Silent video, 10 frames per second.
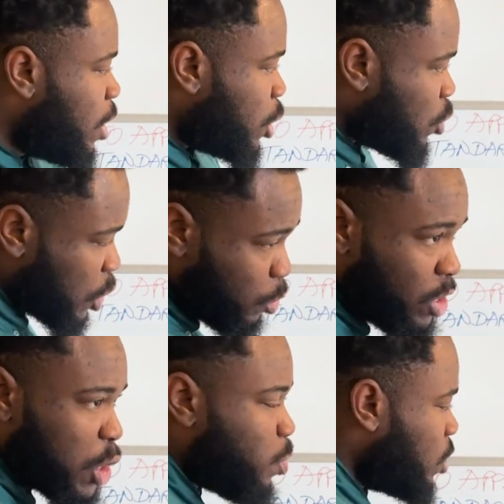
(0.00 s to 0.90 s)
So as much
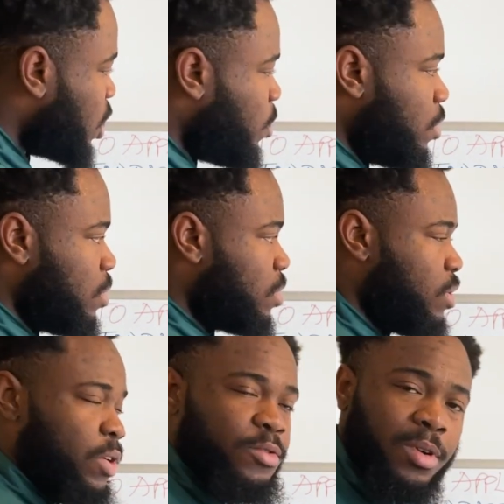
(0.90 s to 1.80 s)
as possible,
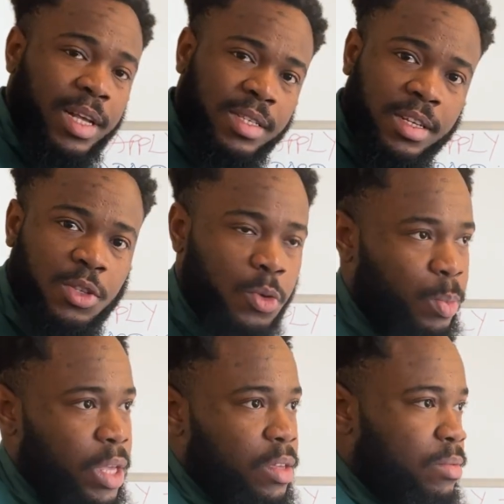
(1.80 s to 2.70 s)
if you're listening to
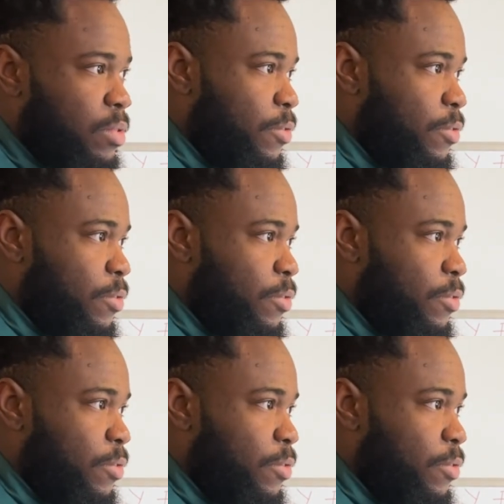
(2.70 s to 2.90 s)
me,